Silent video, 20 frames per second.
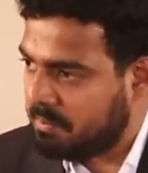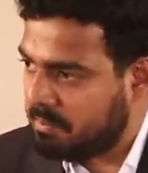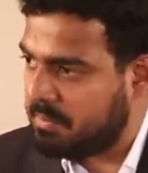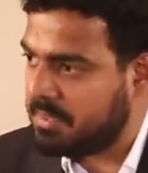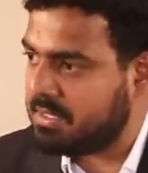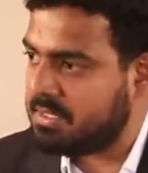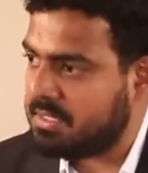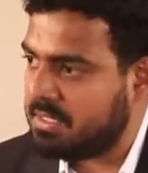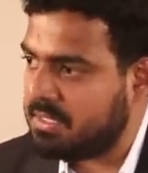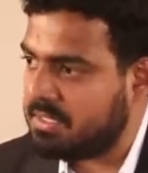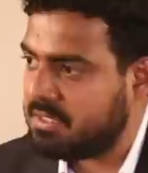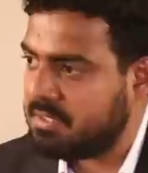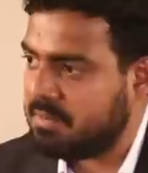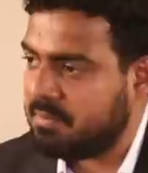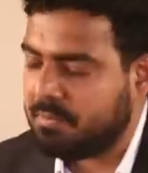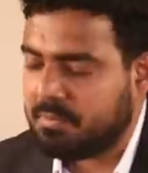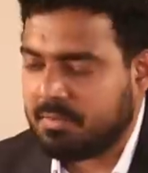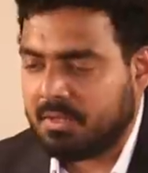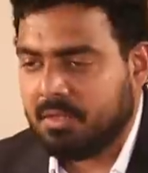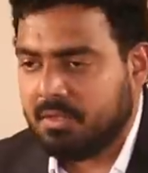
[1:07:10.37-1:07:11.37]
business?
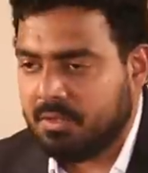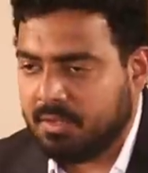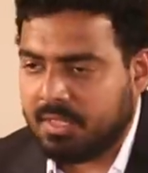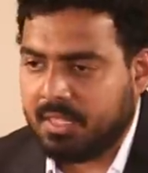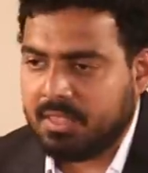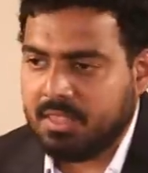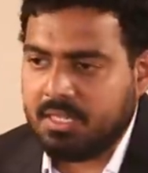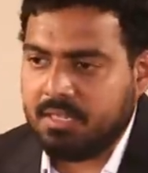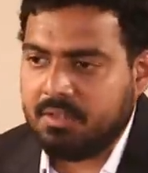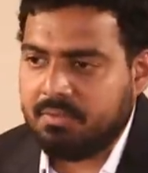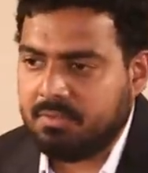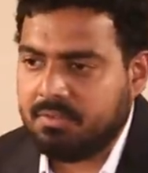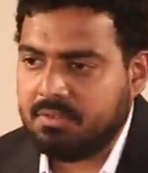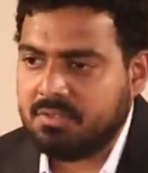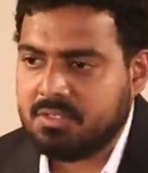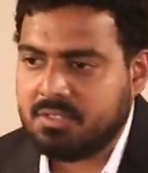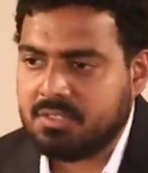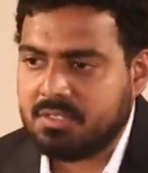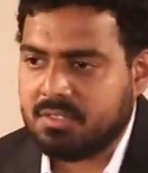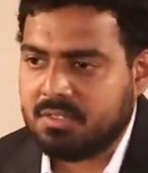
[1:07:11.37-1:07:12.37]
You get the
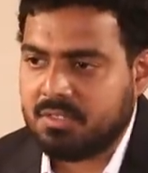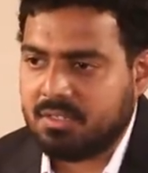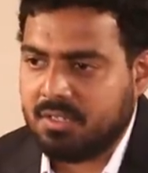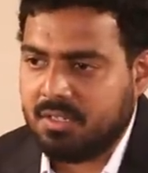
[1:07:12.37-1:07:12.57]
difference?